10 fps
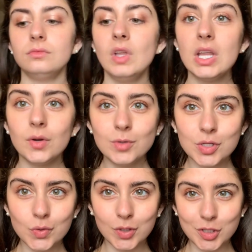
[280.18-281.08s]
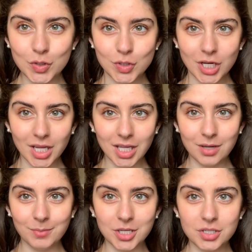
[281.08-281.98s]
And I'm just going to check in
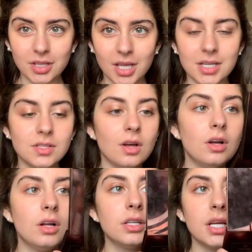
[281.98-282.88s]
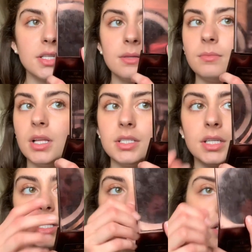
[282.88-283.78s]
and make sure that is all nice and blended.